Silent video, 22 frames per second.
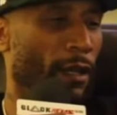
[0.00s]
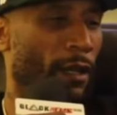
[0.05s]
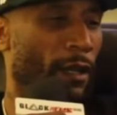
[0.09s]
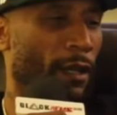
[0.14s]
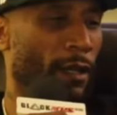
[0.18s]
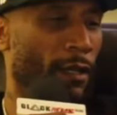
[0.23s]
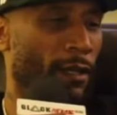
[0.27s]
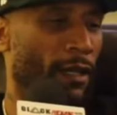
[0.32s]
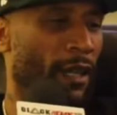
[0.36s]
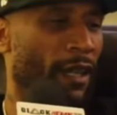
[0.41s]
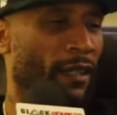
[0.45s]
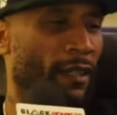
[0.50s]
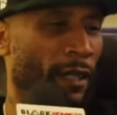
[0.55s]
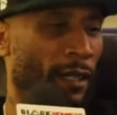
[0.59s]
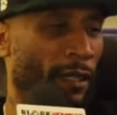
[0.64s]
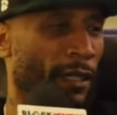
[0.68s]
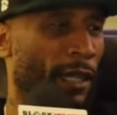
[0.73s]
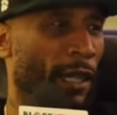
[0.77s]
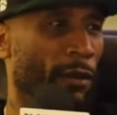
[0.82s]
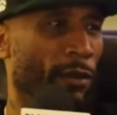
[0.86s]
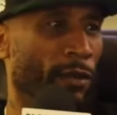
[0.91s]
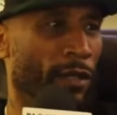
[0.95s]
Cause I
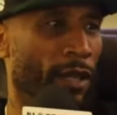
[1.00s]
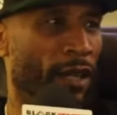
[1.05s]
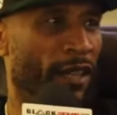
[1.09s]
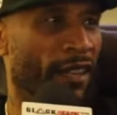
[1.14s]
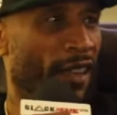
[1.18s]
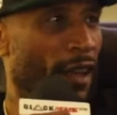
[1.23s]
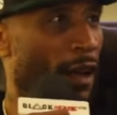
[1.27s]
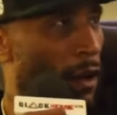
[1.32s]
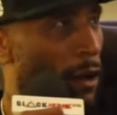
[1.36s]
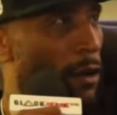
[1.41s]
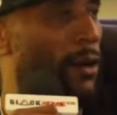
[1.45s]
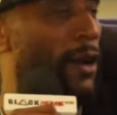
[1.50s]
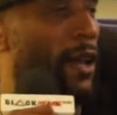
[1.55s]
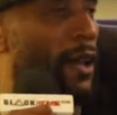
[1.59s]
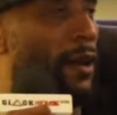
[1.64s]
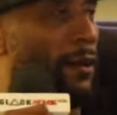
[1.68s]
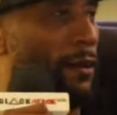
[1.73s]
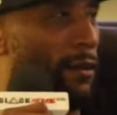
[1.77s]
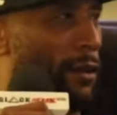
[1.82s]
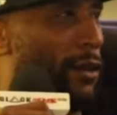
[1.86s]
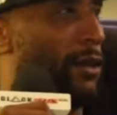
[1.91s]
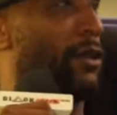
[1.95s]
think they was like, yo,
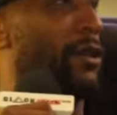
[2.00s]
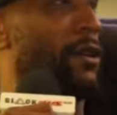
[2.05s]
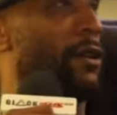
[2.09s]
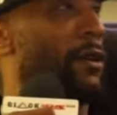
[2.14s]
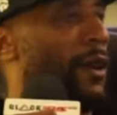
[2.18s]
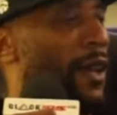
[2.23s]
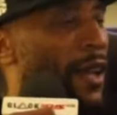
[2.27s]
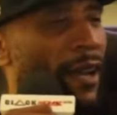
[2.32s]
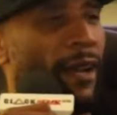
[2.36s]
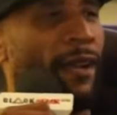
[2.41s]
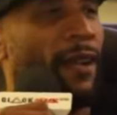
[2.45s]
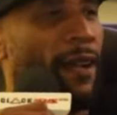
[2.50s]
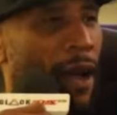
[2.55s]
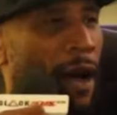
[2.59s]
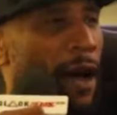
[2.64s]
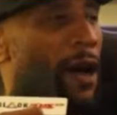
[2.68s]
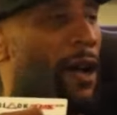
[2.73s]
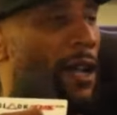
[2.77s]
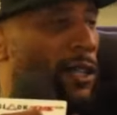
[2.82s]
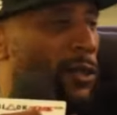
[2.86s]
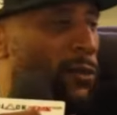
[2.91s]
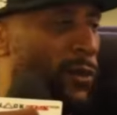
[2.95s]
they, you know, they the
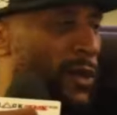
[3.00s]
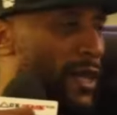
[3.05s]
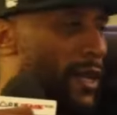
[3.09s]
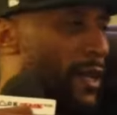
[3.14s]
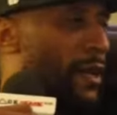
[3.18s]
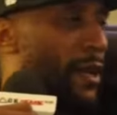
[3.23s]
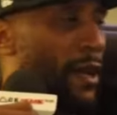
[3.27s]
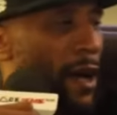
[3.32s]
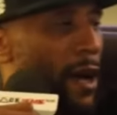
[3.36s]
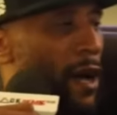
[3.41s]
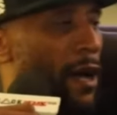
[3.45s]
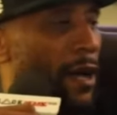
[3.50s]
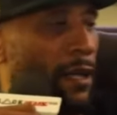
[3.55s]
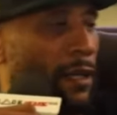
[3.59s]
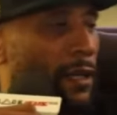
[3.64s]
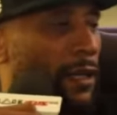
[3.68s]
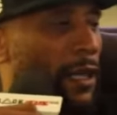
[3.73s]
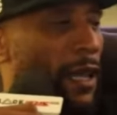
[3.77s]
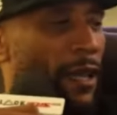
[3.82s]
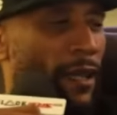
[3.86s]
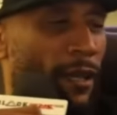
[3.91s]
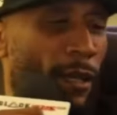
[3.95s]
gods, we the
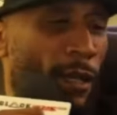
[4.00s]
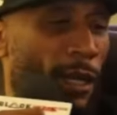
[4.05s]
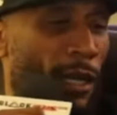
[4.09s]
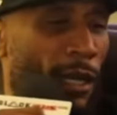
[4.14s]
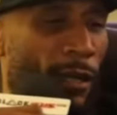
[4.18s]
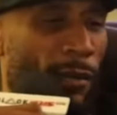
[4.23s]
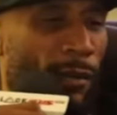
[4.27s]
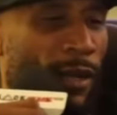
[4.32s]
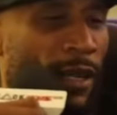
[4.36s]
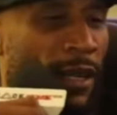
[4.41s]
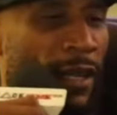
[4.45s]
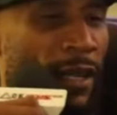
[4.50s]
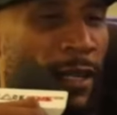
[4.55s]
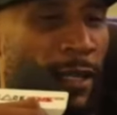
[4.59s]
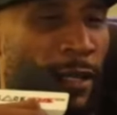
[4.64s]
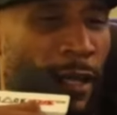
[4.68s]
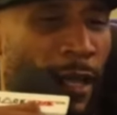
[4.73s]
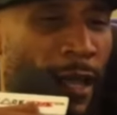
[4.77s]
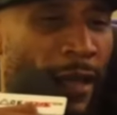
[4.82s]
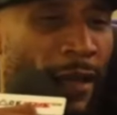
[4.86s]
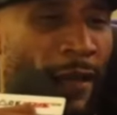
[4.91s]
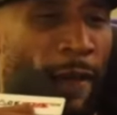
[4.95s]
gods, like you know what I mean,
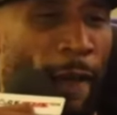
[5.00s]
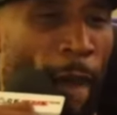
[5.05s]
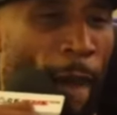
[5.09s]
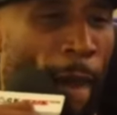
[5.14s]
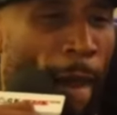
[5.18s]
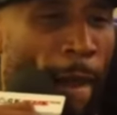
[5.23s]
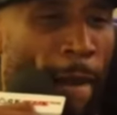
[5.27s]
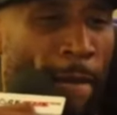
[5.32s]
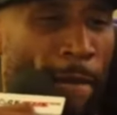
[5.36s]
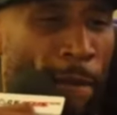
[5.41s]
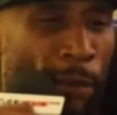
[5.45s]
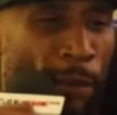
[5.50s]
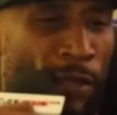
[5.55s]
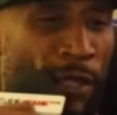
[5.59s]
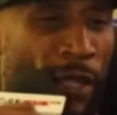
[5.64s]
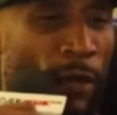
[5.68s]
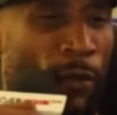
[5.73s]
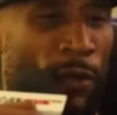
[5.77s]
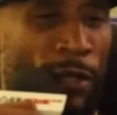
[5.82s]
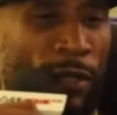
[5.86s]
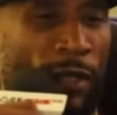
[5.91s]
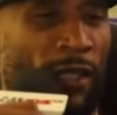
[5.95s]
like. But
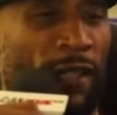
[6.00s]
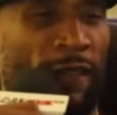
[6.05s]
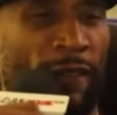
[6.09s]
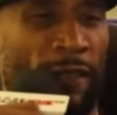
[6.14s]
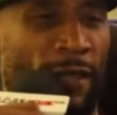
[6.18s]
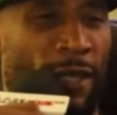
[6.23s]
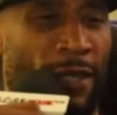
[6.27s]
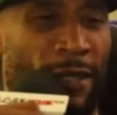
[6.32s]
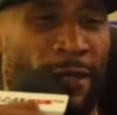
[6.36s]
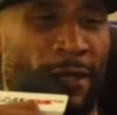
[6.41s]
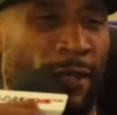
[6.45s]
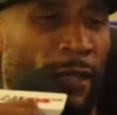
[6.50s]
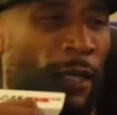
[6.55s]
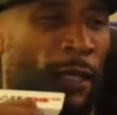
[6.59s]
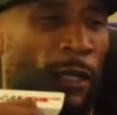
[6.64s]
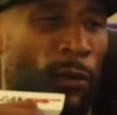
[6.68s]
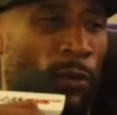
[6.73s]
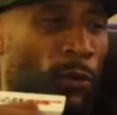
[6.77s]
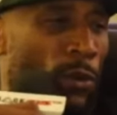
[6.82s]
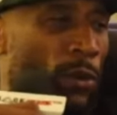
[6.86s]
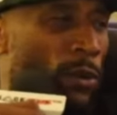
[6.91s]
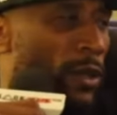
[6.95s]
they wasn't even
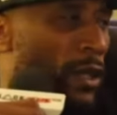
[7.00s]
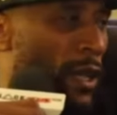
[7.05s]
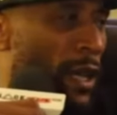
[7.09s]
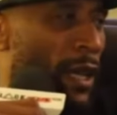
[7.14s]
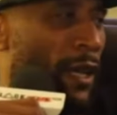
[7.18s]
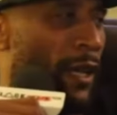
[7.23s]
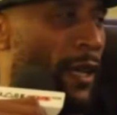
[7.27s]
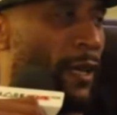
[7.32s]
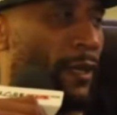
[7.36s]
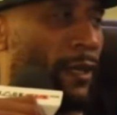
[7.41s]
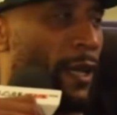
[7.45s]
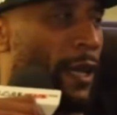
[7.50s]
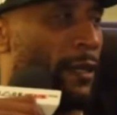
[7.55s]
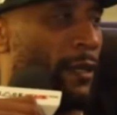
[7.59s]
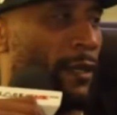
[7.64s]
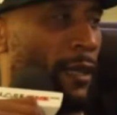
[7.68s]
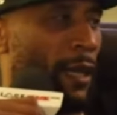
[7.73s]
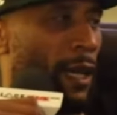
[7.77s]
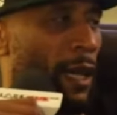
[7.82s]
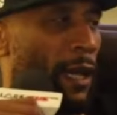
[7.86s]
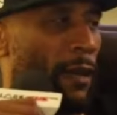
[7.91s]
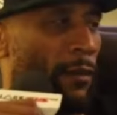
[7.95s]
necessarily Wu Tang at that
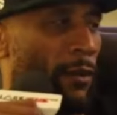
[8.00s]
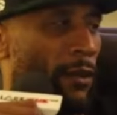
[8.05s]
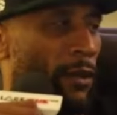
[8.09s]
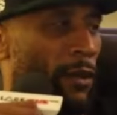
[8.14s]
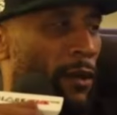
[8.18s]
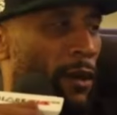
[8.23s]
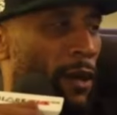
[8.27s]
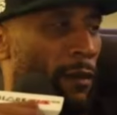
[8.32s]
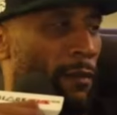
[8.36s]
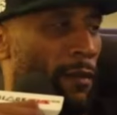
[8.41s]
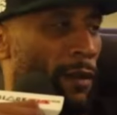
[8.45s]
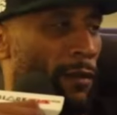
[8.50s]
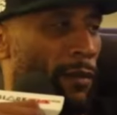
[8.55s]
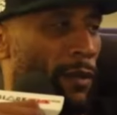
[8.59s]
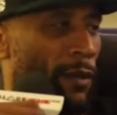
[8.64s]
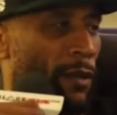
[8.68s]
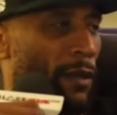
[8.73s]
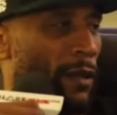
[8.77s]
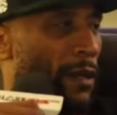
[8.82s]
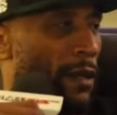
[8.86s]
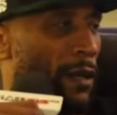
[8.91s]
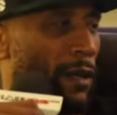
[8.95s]
time, you know. I
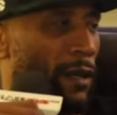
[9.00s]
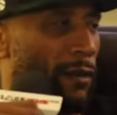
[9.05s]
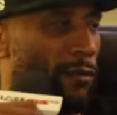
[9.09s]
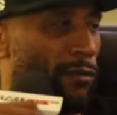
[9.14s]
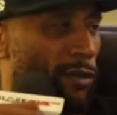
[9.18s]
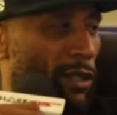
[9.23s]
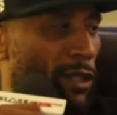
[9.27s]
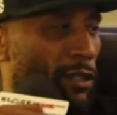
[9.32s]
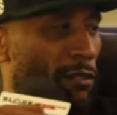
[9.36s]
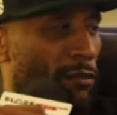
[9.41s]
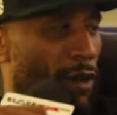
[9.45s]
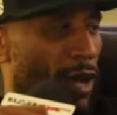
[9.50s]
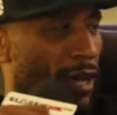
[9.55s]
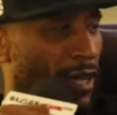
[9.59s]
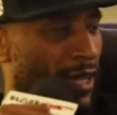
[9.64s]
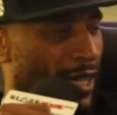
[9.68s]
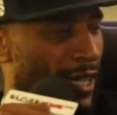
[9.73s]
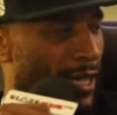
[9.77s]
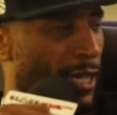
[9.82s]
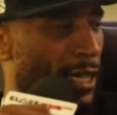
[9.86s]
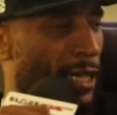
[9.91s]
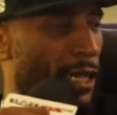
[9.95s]
remember Prince
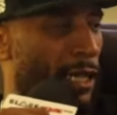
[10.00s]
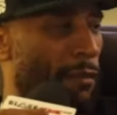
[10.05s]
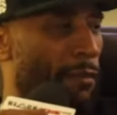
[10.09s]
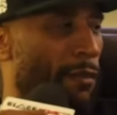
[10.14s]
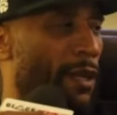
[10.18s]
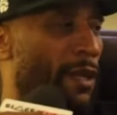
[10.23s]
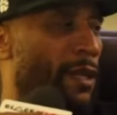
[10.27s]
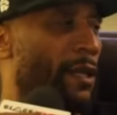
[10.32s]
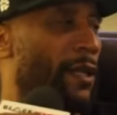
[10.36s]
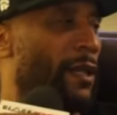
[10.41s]
Rakeem and